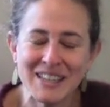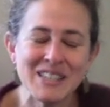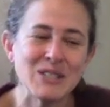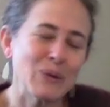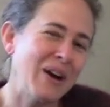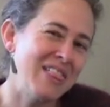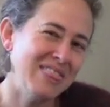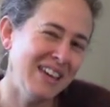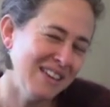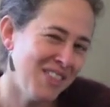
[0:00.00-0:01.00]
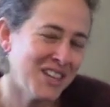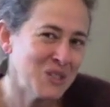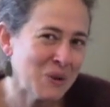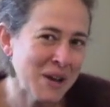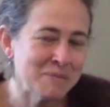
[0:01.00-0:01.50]
and so I think that's
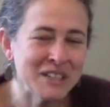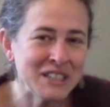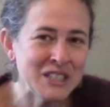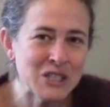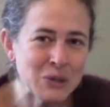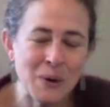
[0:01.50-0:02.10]
what I'm going to do.